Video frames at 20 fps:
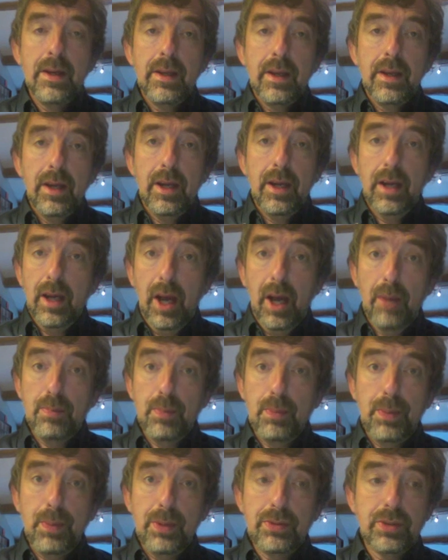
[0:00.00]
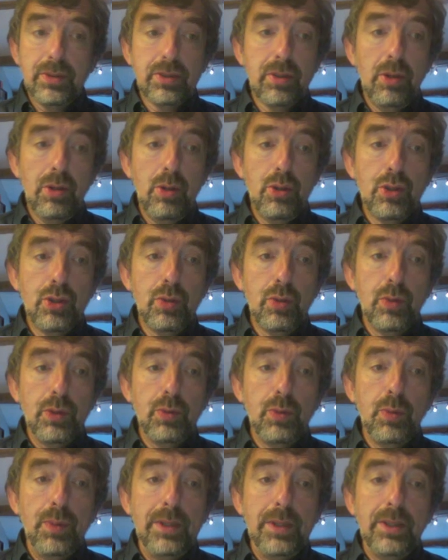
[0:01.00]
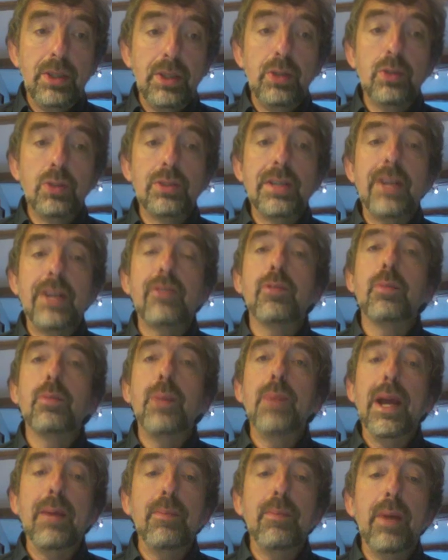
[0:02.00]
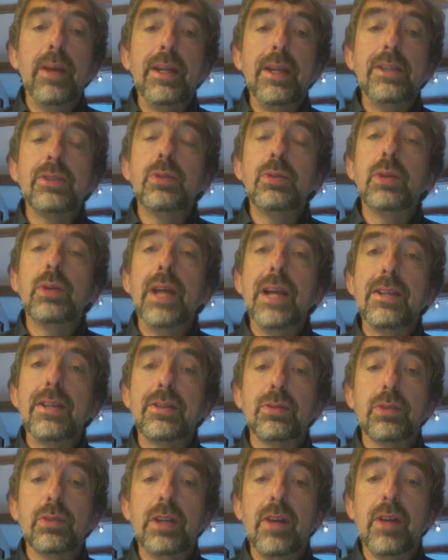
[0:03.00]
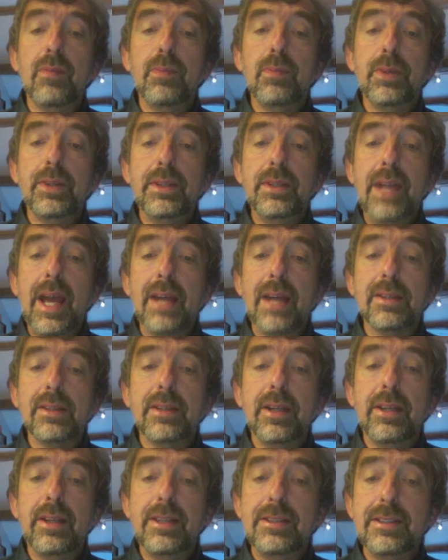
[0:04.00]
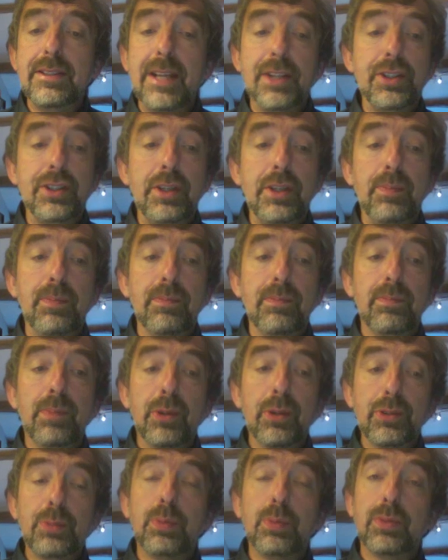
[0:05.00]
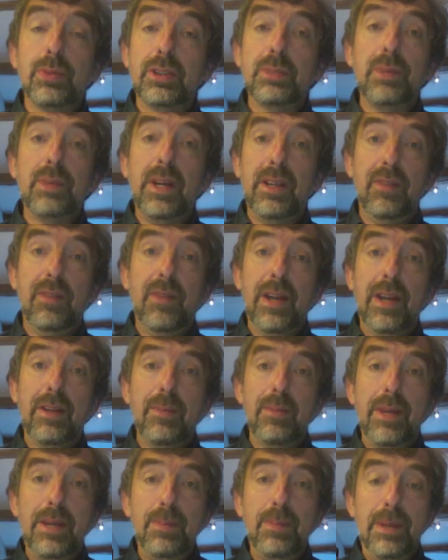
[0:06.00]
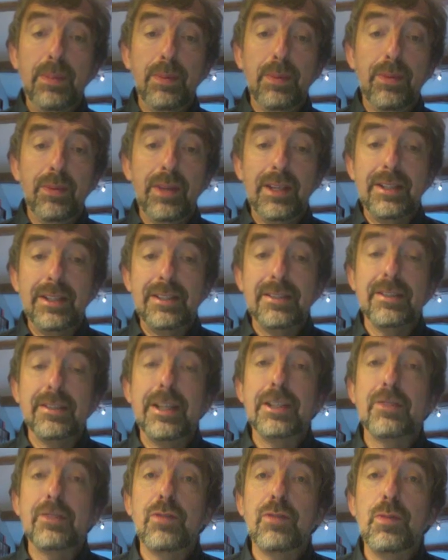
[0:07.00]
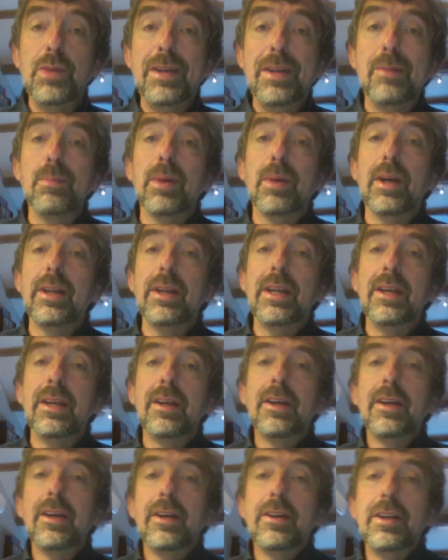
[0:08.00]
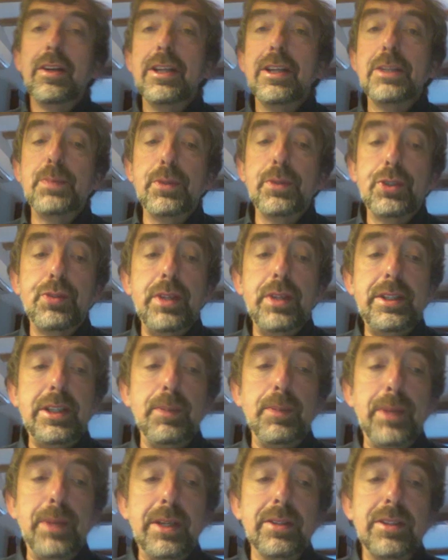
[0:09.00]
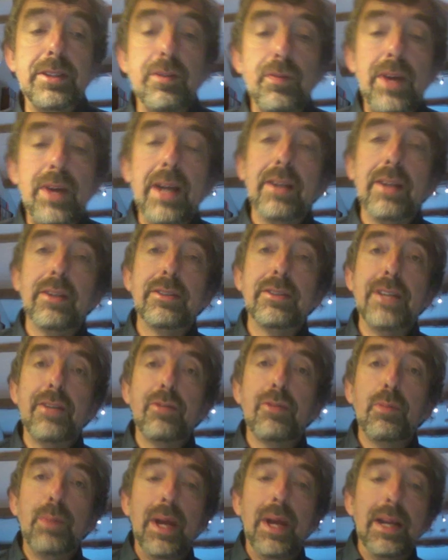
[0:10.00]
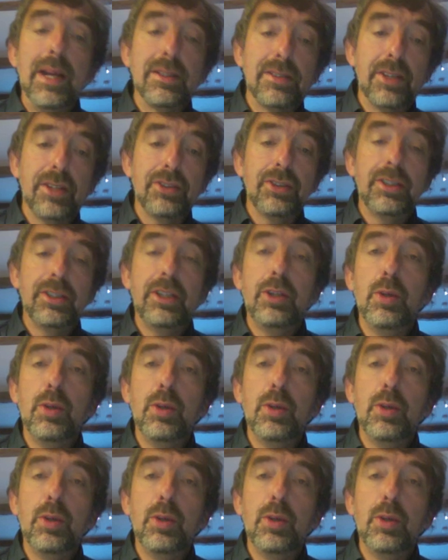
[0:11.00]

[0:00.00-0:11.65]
I proposed a solution which would be to use central bank money to cancel government debt, and this is actually possible despite the fact that many people think that it's forbidden by the Lisbon Treaty, because in fact central banks such as the